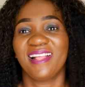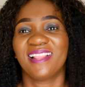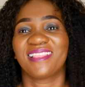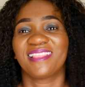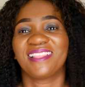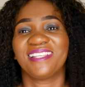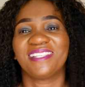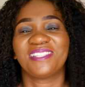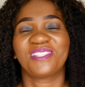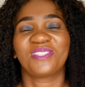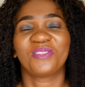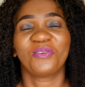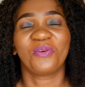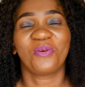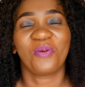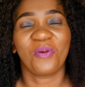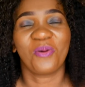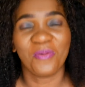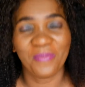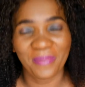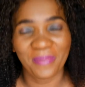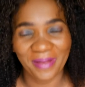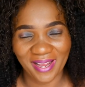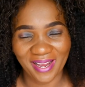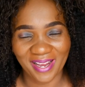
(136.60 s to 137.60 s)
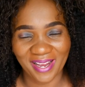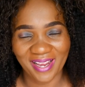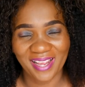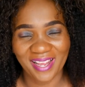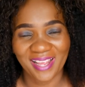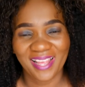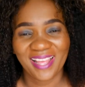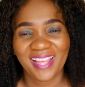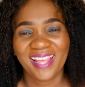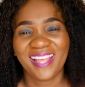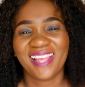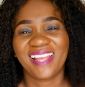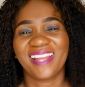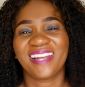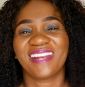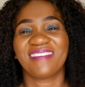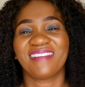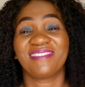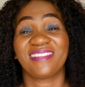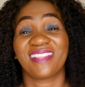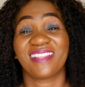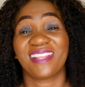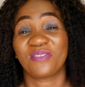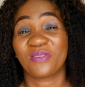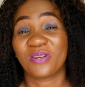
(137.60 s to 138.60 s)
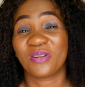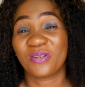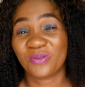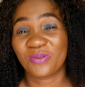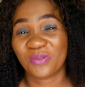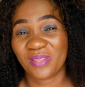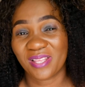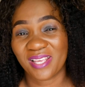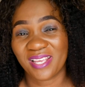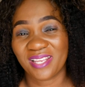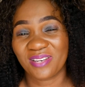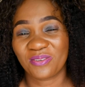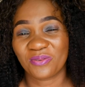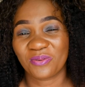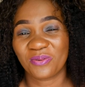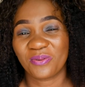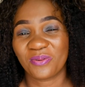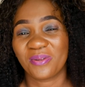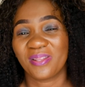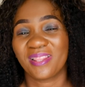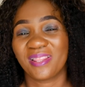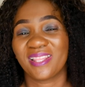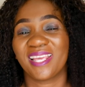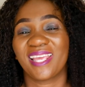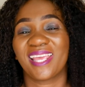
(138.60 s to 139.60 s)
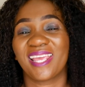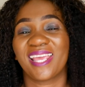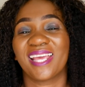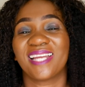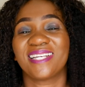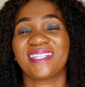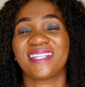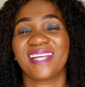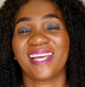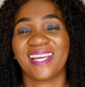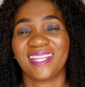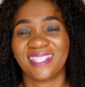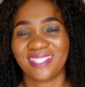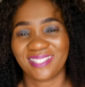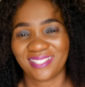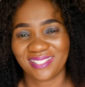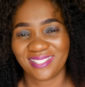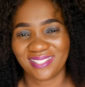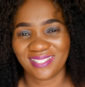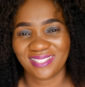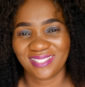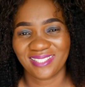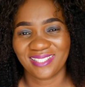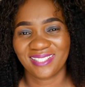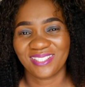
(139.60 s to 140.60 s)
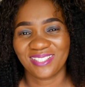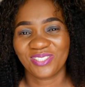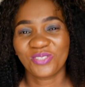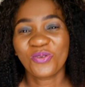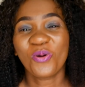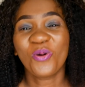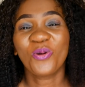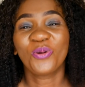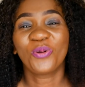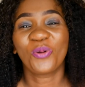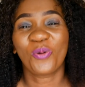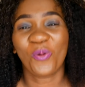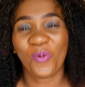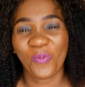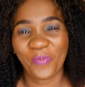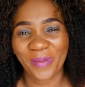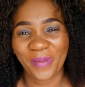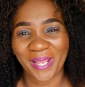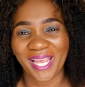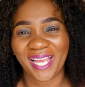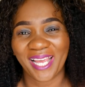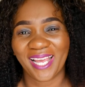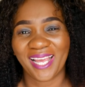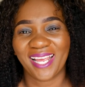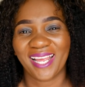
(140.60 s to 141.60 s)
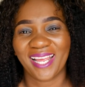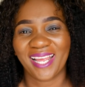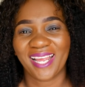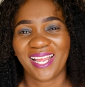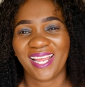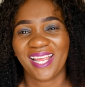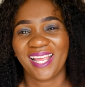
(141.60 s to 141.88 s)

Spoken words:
They still go back, and after that, what do? They get hurt. Don't go back.